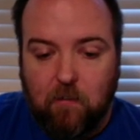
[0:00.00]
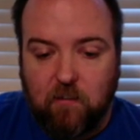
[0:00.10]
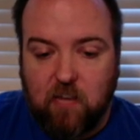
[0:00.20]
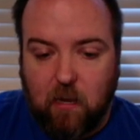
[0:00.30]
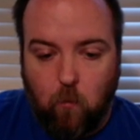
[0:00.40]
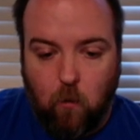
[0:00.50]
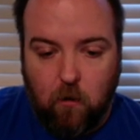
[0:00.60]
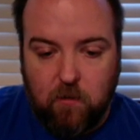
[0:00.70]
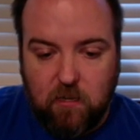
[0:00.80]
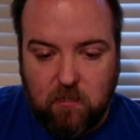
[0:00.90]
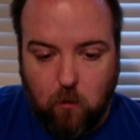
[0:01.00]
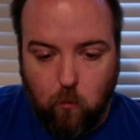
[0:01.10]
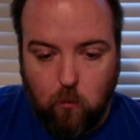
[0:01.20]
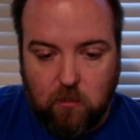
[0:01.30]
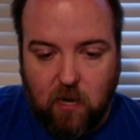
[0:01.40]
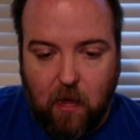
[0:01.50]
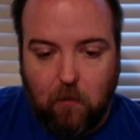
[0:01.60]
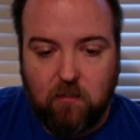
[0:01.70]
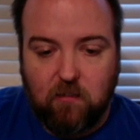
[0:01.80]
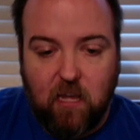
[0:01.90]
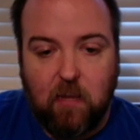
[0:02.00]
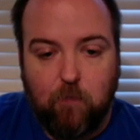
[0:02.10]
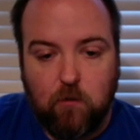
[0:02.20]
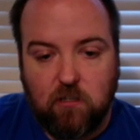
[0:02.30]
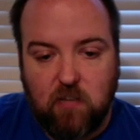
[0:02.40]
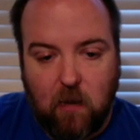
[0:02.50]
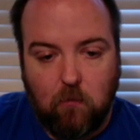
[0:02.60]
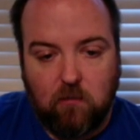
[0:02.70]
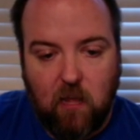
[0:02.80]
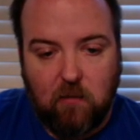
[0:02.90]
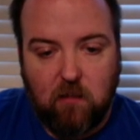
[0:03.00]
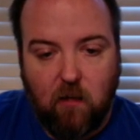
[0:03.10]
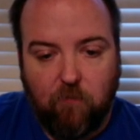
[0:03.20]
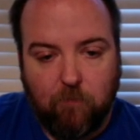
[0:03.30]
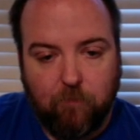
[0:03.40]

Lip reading: The second one of these Garula tiles, they give you the Sentinel set stuff,